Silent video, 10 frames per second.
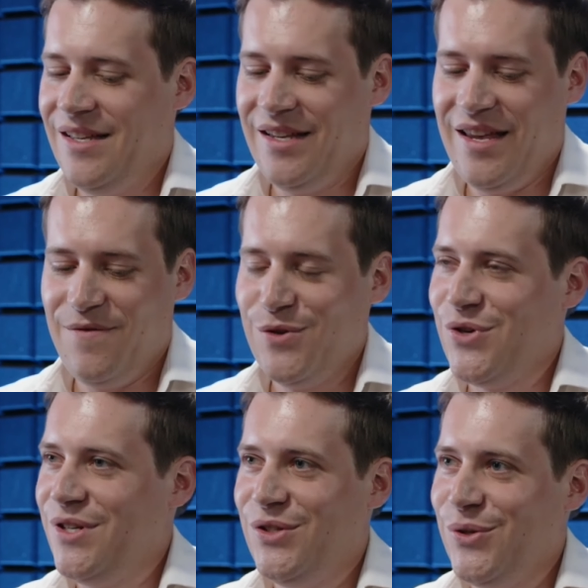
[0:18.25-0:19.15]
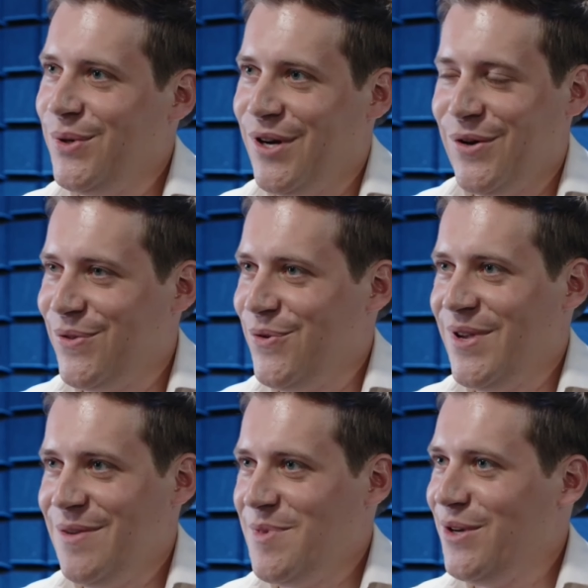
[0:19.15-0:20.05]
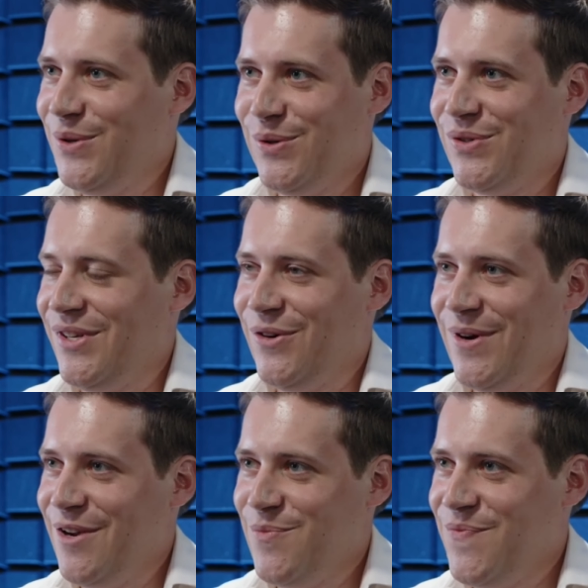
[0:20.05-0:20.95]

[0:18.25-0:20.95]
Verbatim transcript: if you're trying to do it all through email and your C R M,